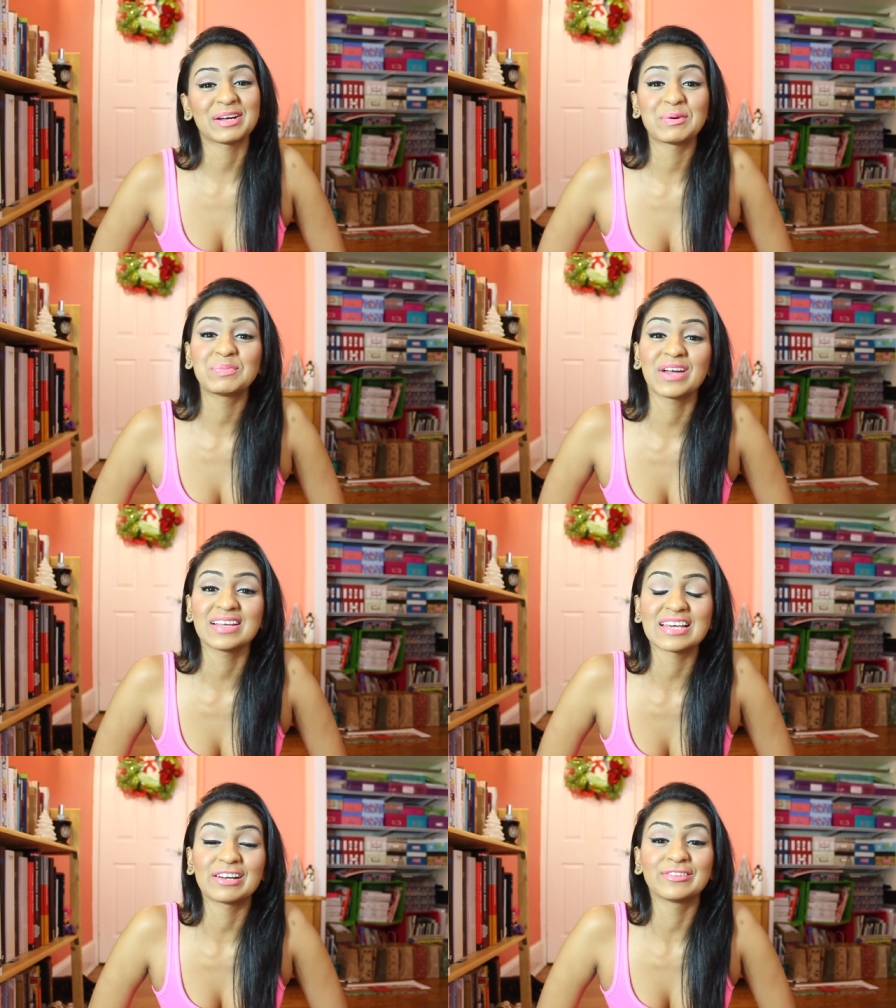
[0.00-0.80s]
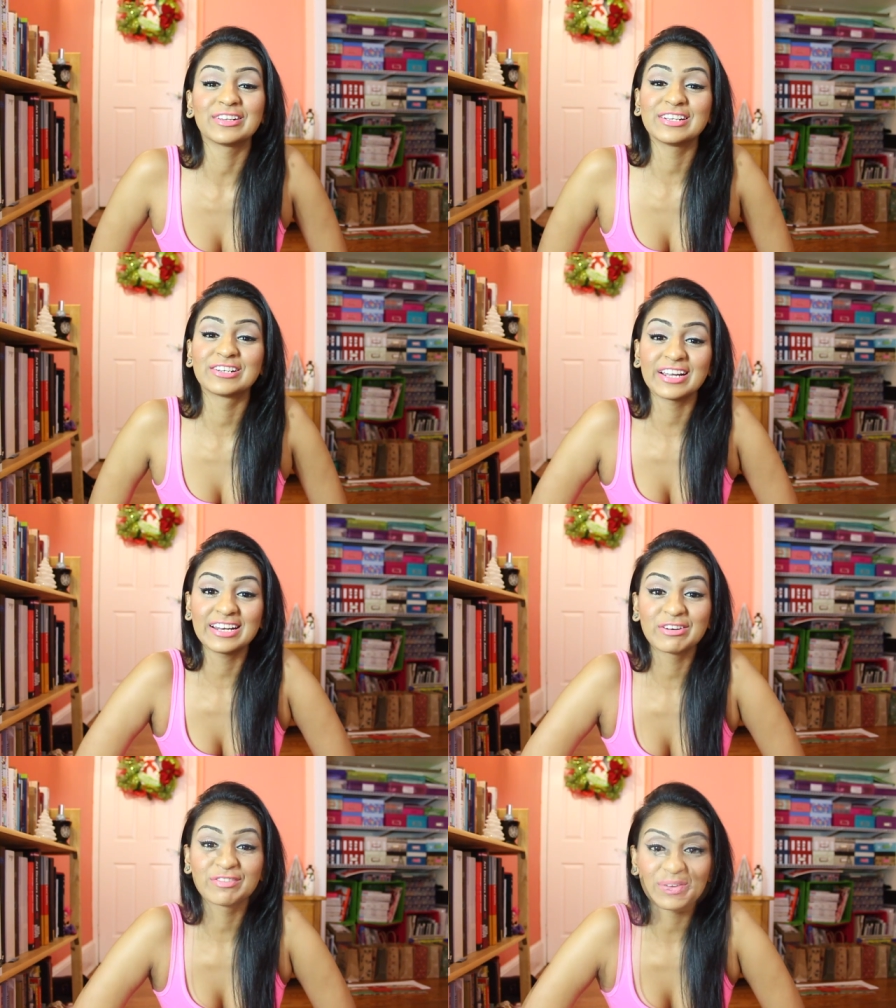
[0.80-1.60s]
I hope you guys had a really
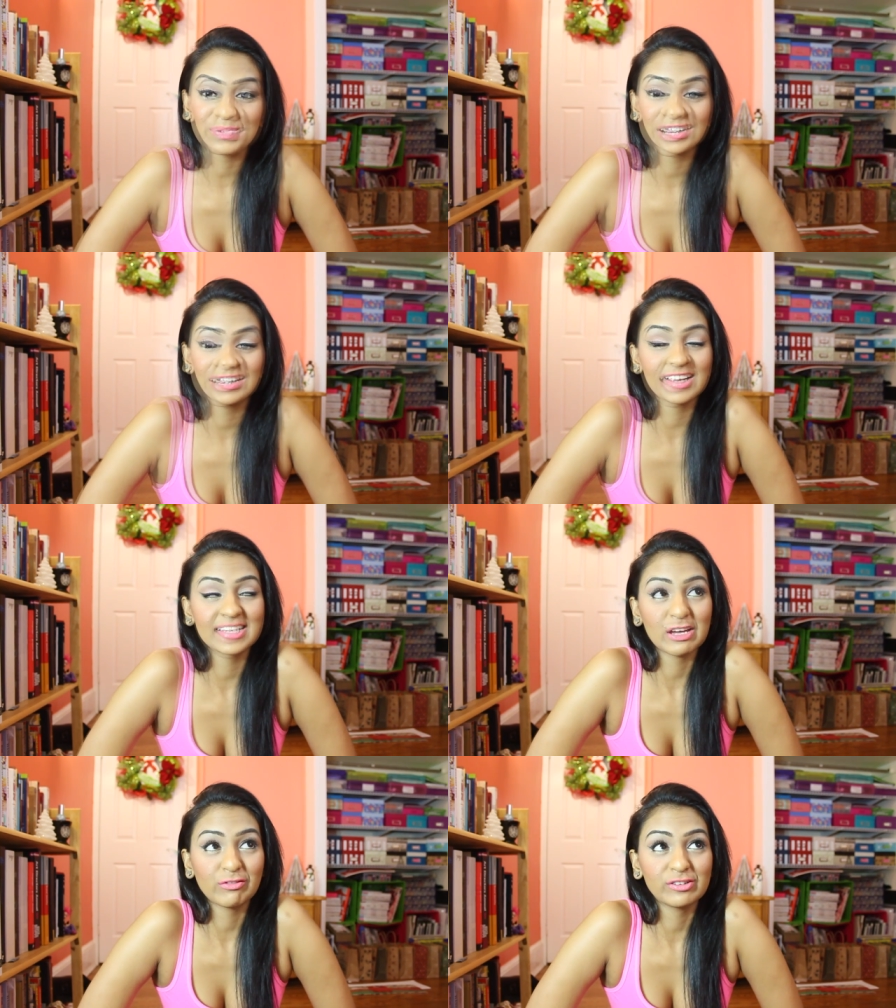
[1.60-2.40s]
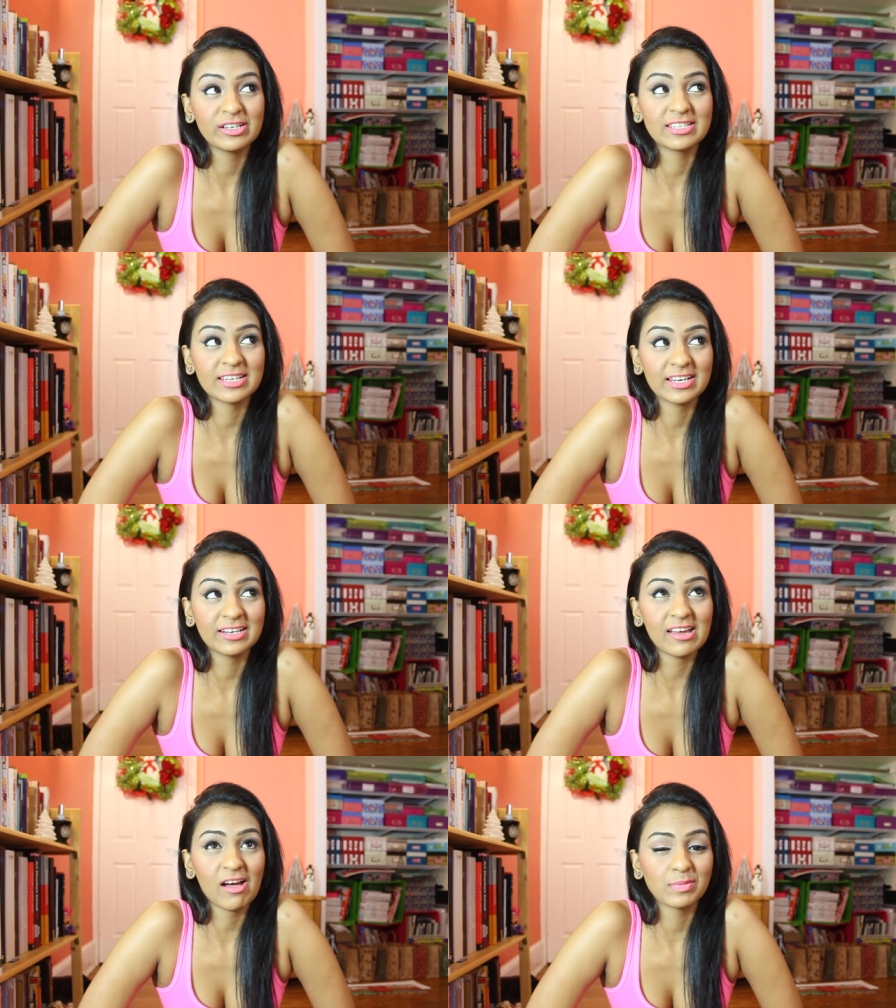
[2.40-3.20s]
great November. Yeah. I definitely
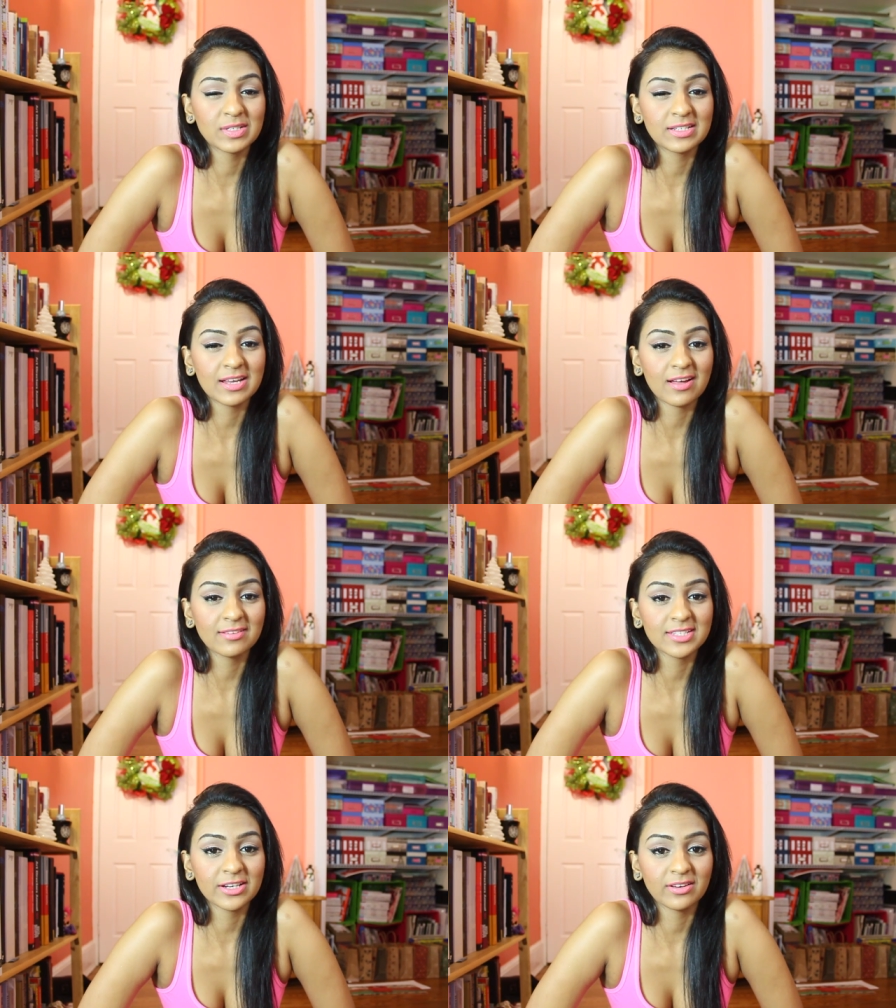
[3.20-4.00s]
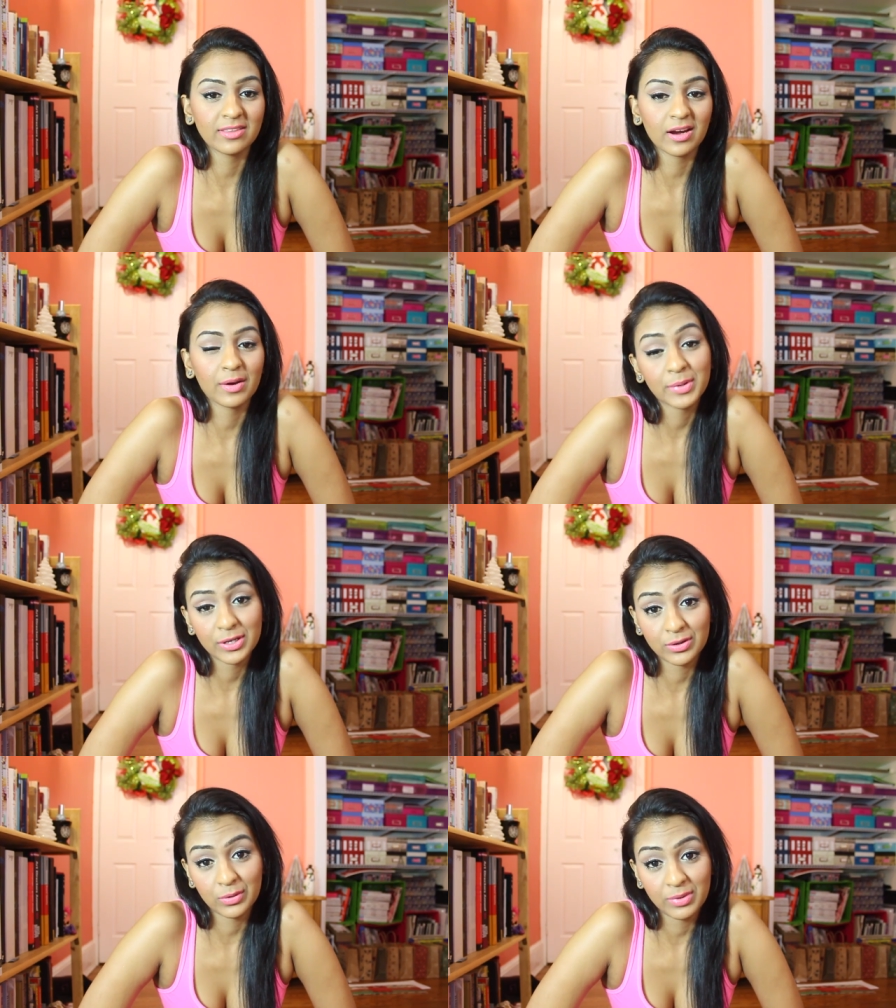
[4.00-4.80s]
did. Ups and downs here and there, but
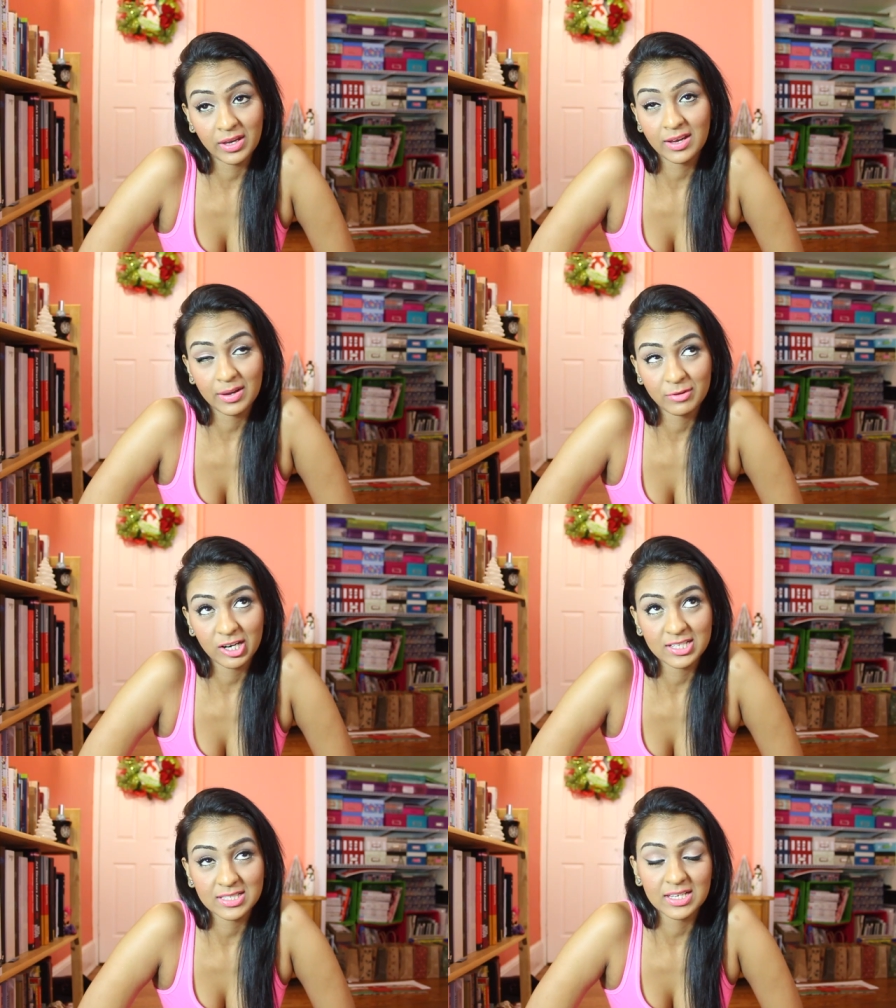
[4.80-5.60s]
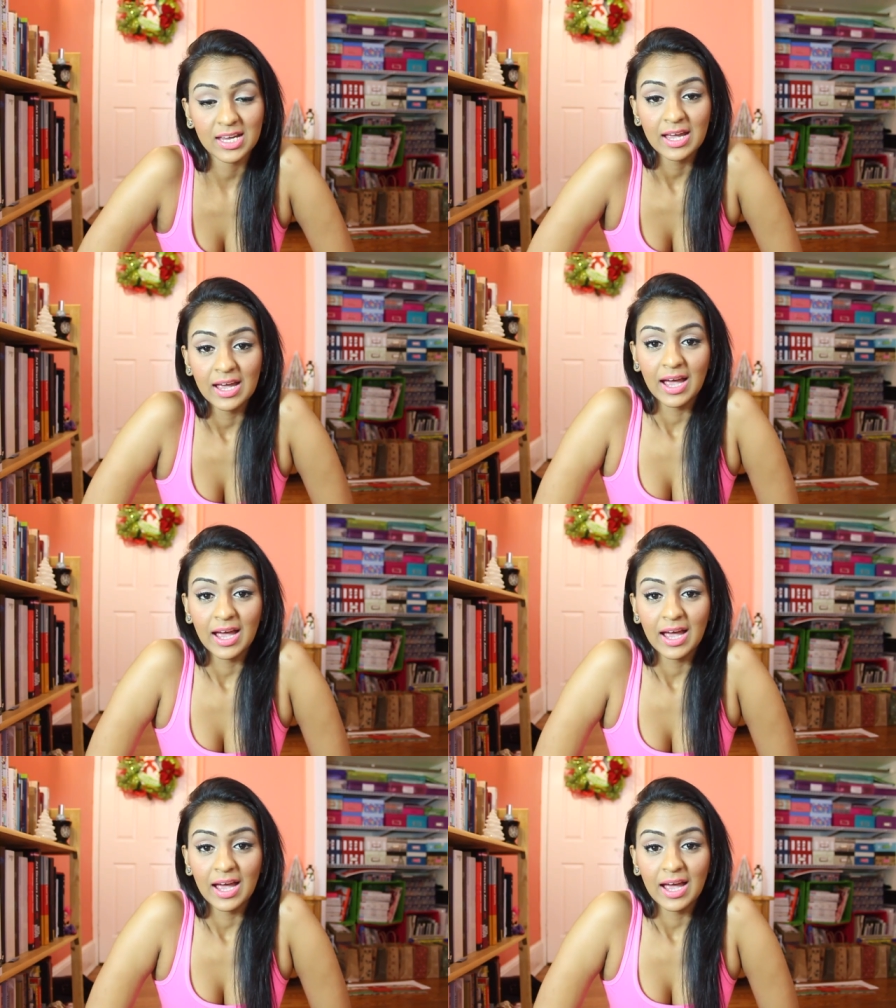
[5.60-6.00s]
you know me. I'm crazy.